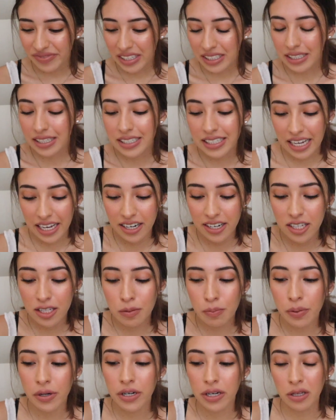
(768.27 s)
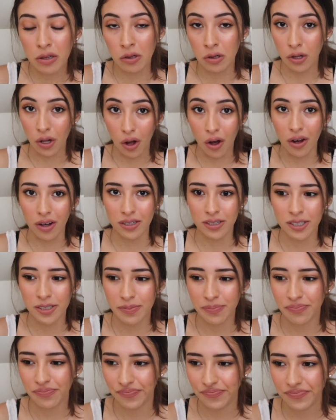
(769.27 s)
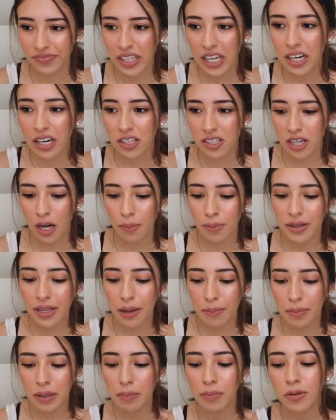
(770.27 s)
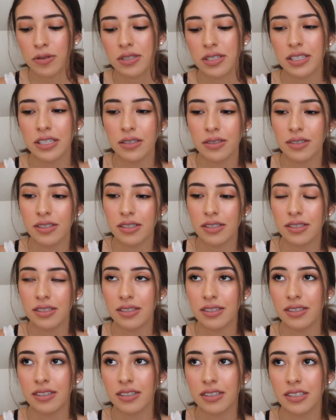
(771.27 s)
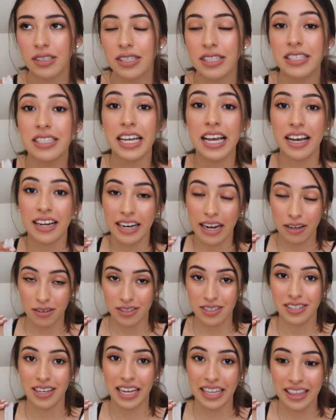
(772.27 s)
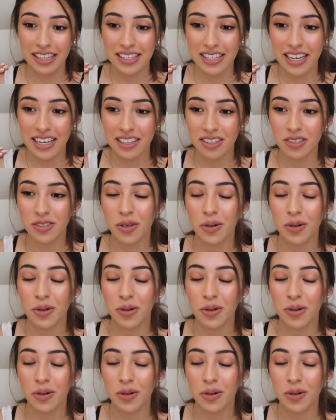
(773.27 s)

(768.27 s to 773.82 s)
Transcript: the tent is pretty long, and on top of that, people still stand outside the tent.